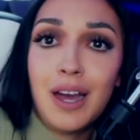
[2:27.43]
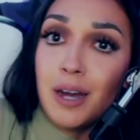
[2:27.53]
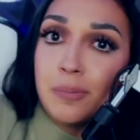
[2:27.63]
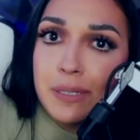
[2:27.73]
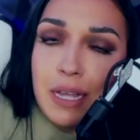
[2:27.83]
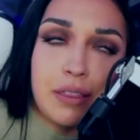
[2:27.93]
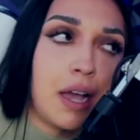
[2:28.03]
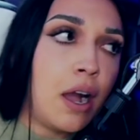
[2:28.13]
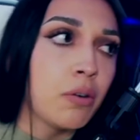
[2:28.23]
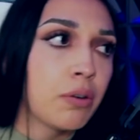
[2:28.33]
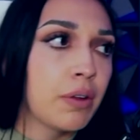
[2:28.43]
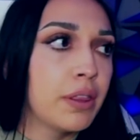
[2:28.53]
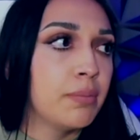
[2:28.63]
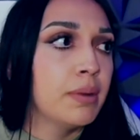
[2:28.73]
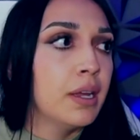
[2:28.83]
upset the
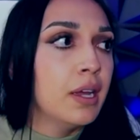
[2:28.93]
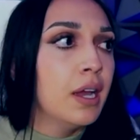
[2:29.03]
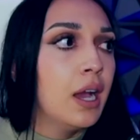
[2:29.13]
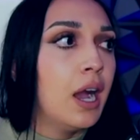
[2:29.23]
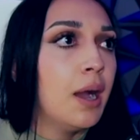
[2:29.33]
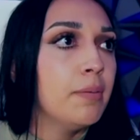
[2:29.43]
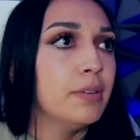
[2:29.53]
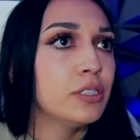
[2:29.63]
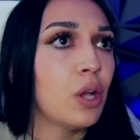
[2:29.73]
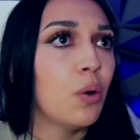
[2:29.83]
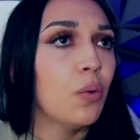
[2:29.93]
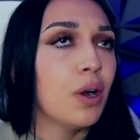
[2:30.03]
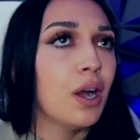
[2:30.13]
algorithm. So